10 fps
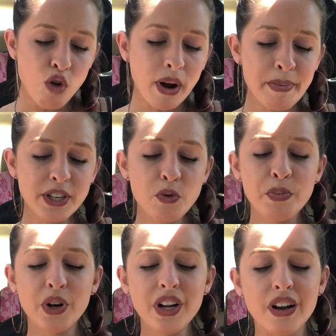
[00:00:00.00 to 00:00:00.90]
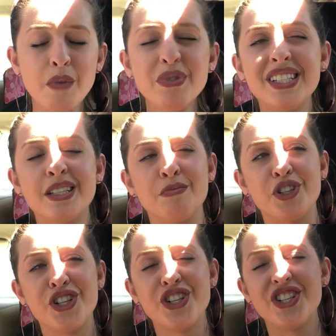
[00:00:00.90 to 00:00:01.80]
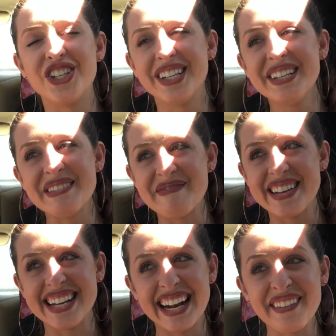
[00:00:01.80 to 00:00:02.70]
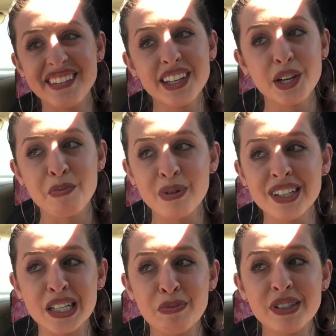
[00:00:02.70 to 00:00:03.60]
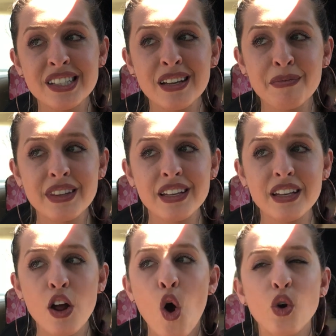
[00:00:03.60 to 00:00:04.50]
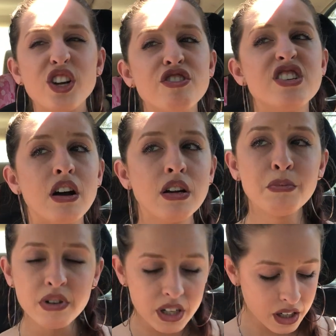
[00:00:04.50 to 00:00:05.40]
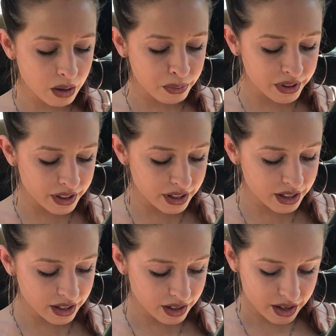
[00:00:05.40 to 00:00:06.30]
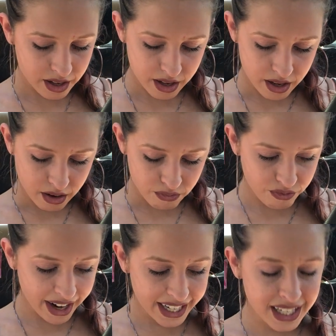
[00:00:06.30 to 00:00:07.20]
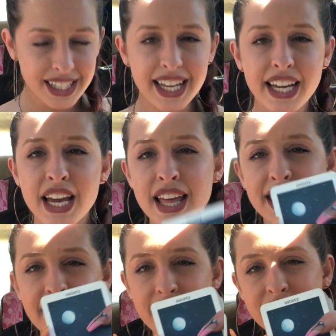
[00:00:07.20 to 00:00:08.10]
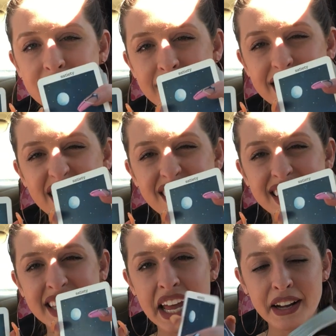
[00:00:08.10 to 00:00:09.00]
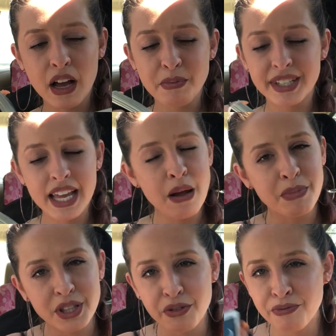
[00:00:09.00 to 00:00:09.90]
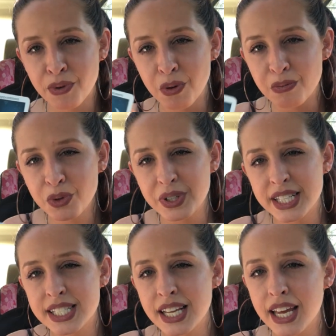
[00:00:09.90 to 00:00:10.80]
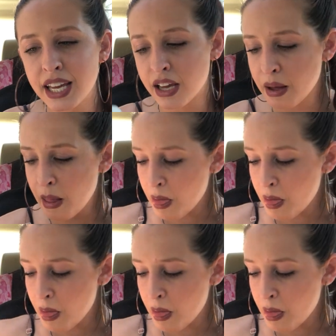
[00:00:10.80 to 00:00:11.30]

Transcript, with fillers: Right, but you put up with some shit, man. I feel like you're putting up with something or you're done putting up with it. Right? Cuz like there's there's the 10 of cups again, but the full moon, it's like